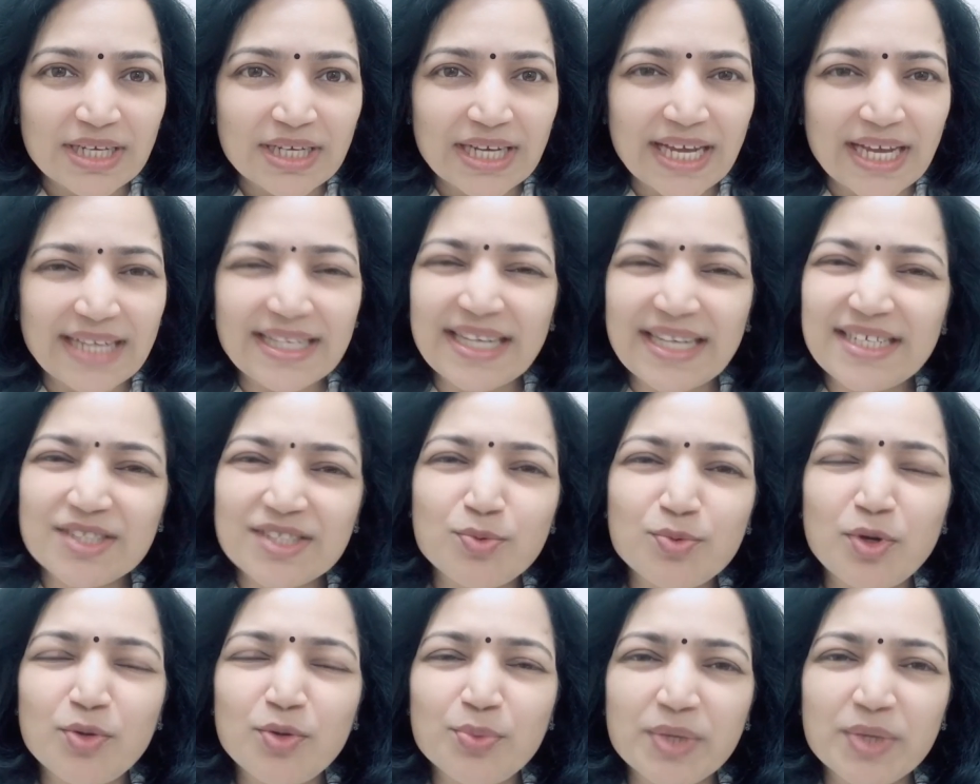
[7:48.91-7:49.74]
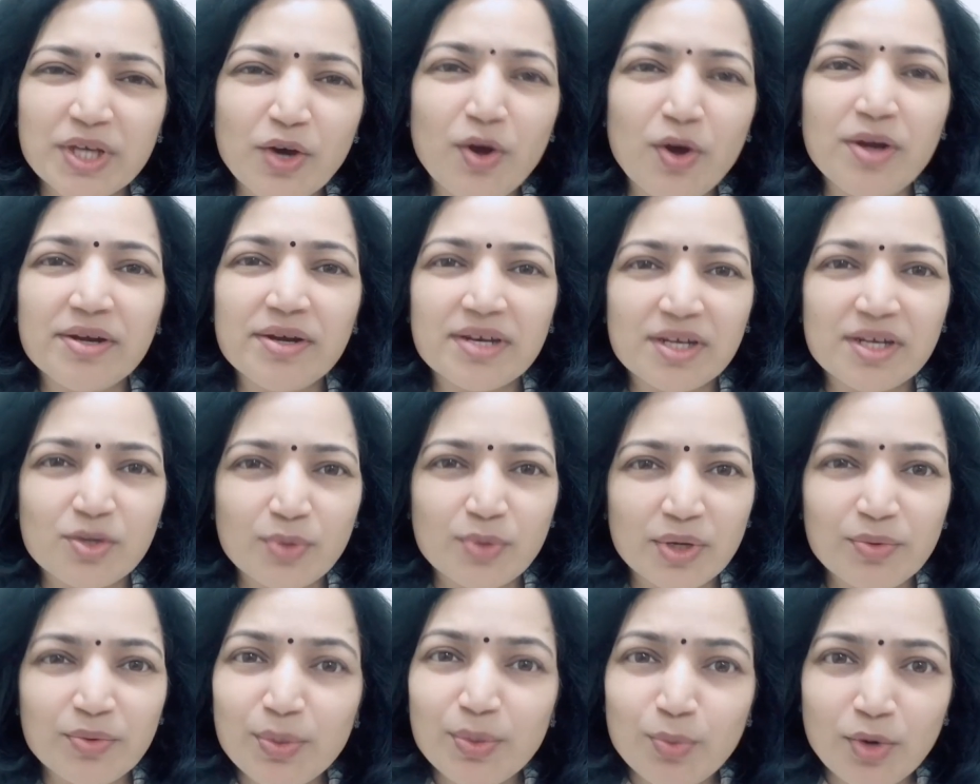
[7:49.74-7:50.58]
And that is what we all
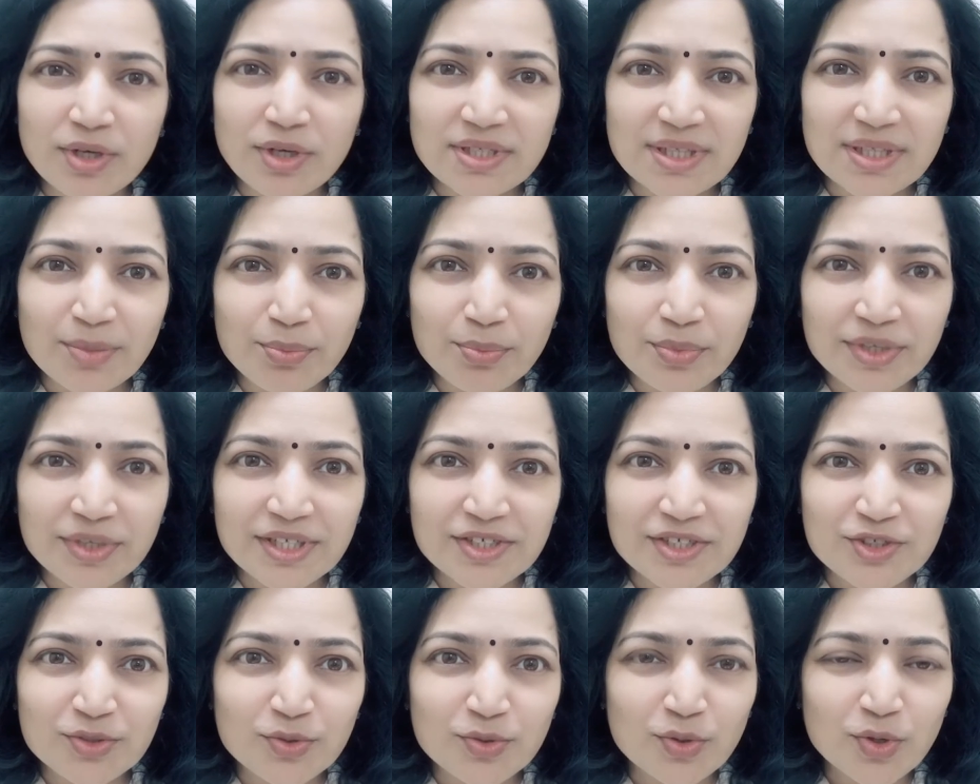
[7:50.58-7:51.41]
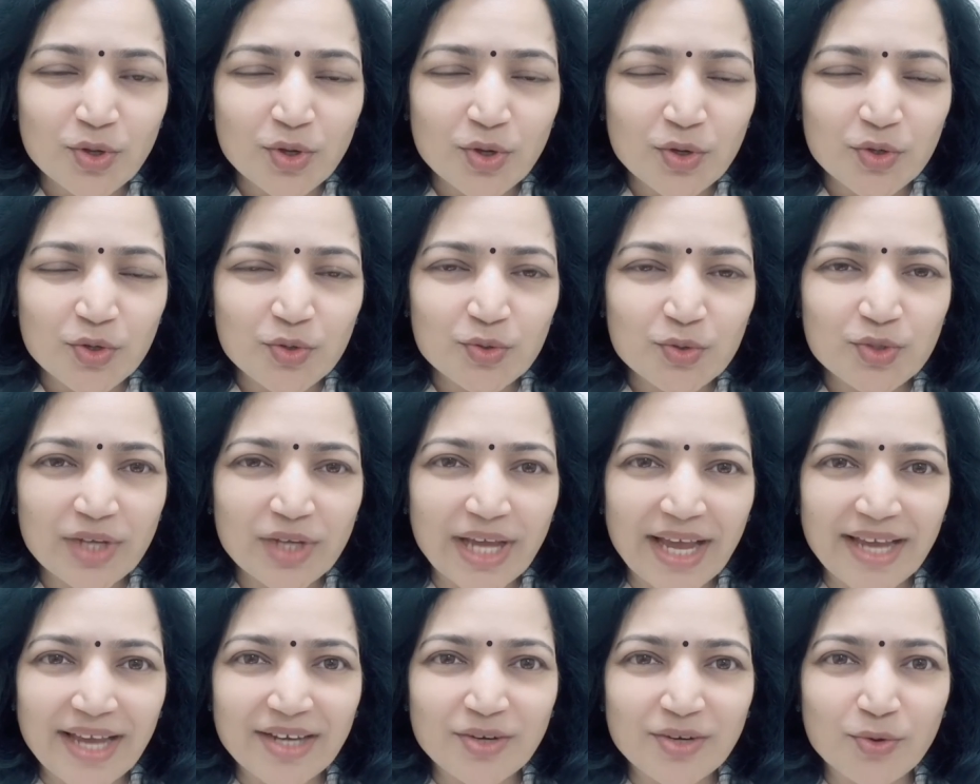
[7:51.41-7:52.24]
require. We want somebody to do the
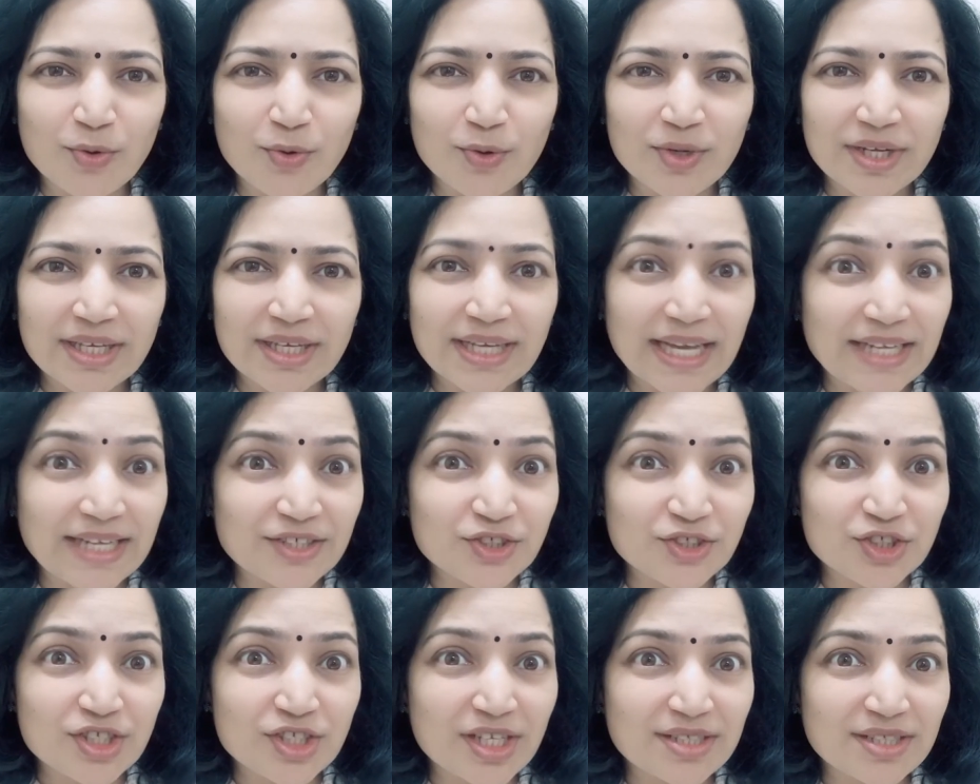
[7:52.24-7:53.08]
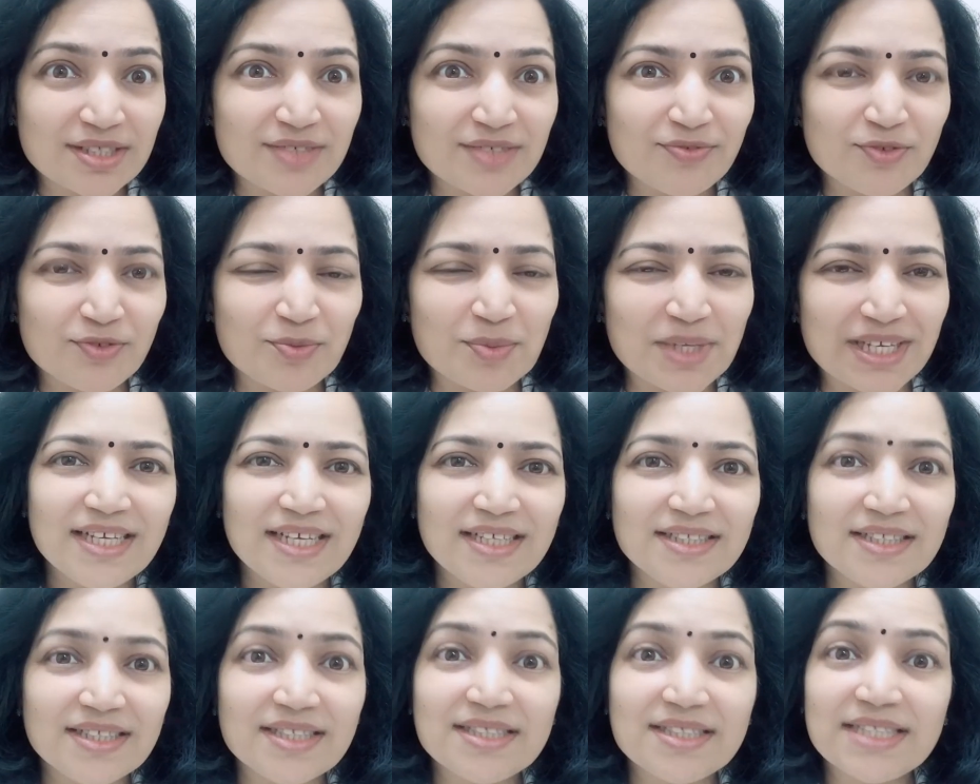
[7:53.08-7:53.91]
hand holding, and she does it for me.
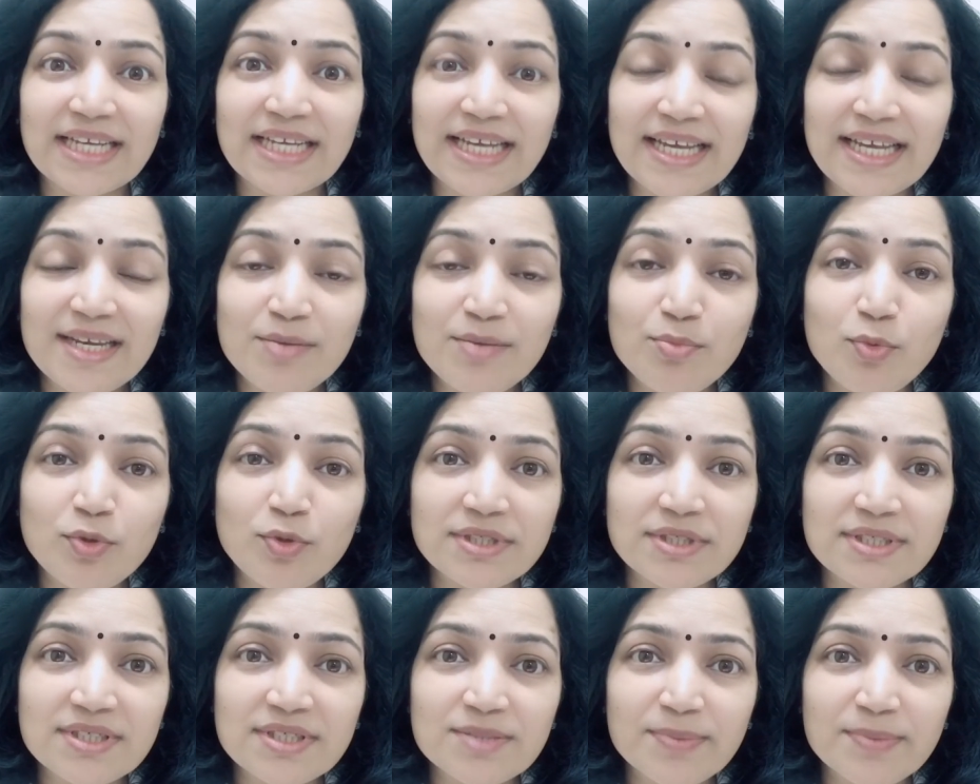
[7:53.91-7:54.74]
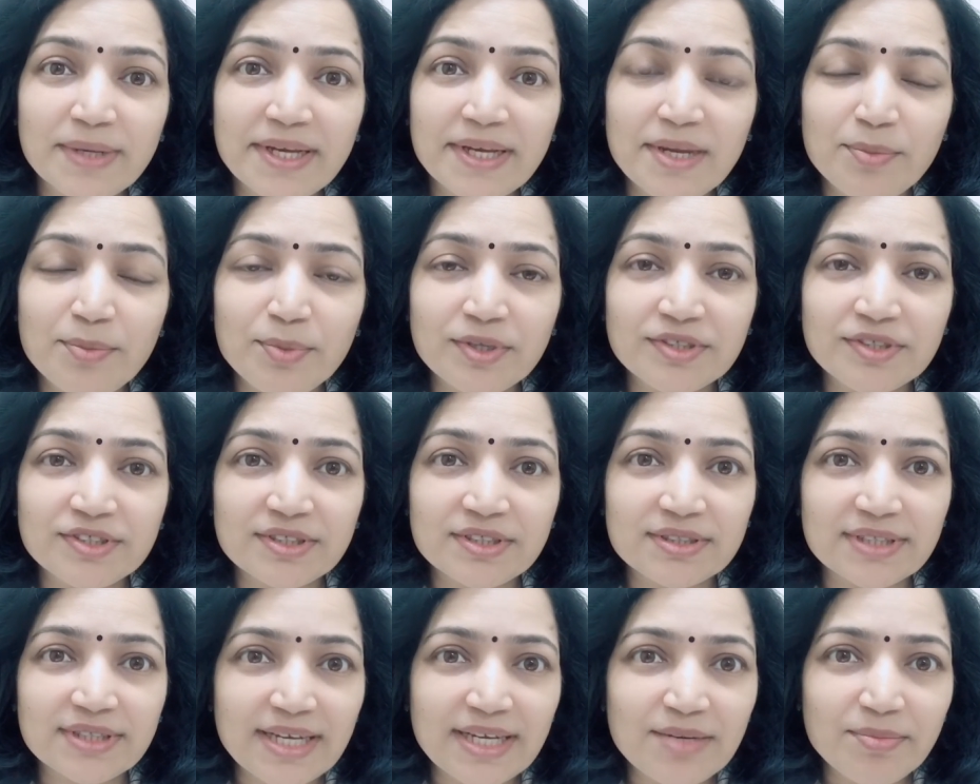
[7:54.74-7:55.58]
The second most inspiring
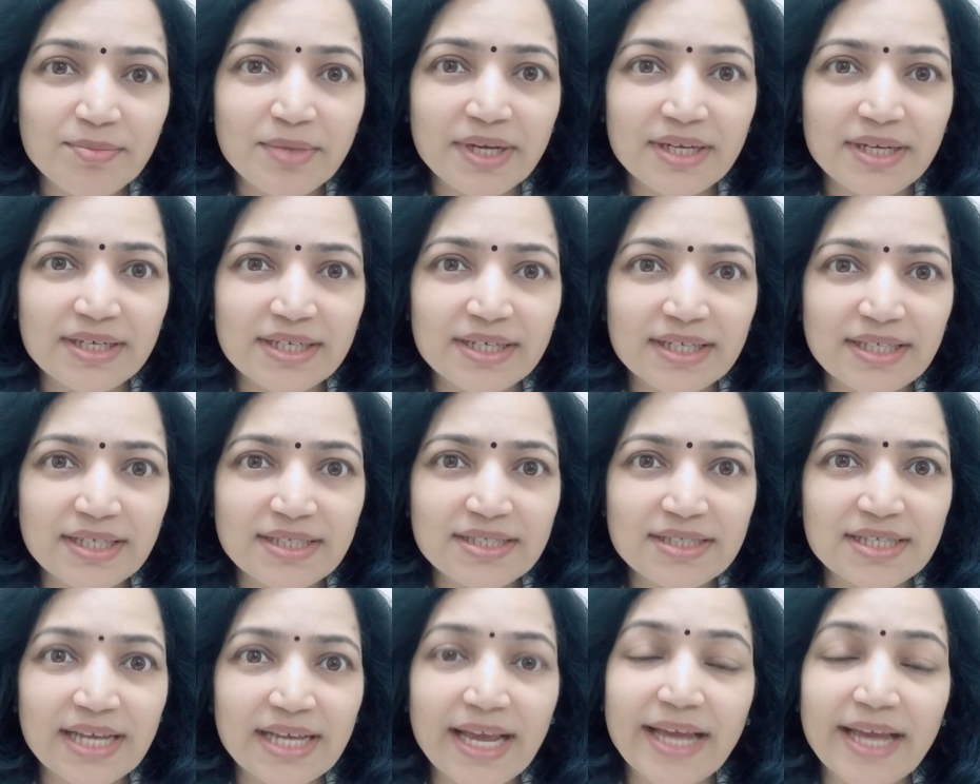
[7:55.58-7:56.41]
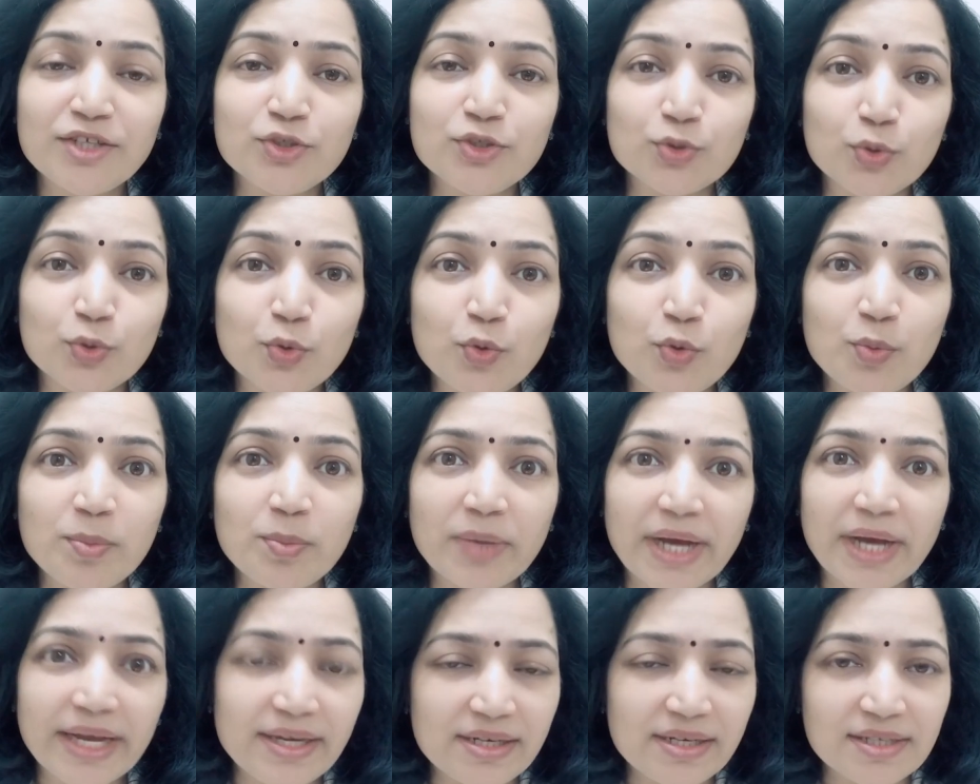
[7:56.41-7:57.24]
person in my list, and to whom
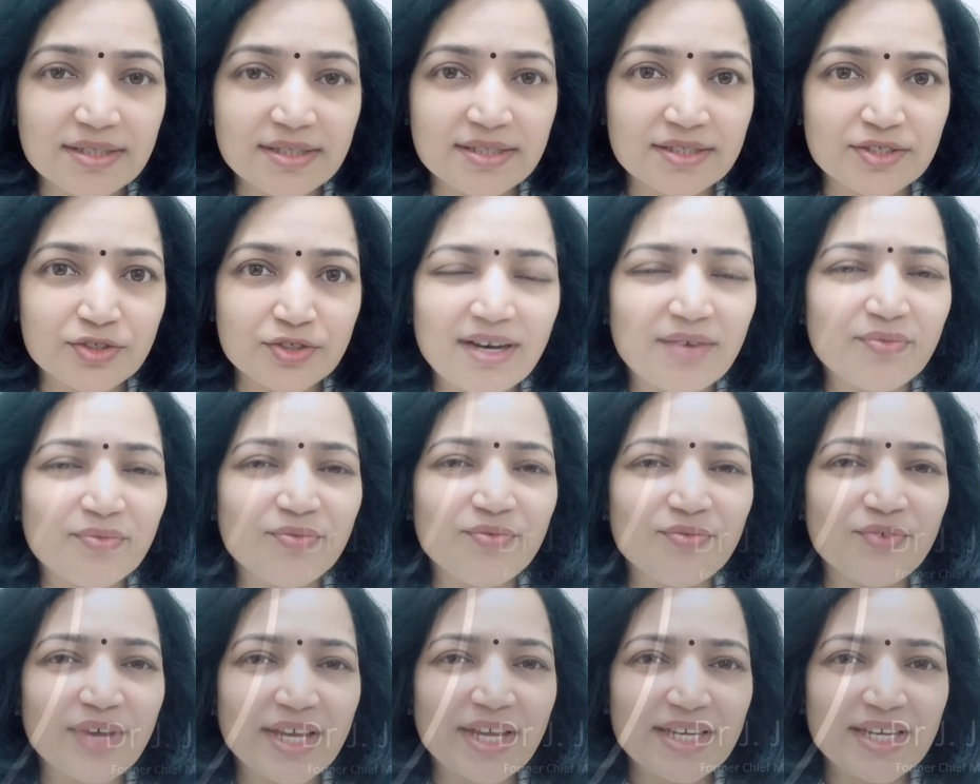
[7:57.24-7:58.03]
I listen to, very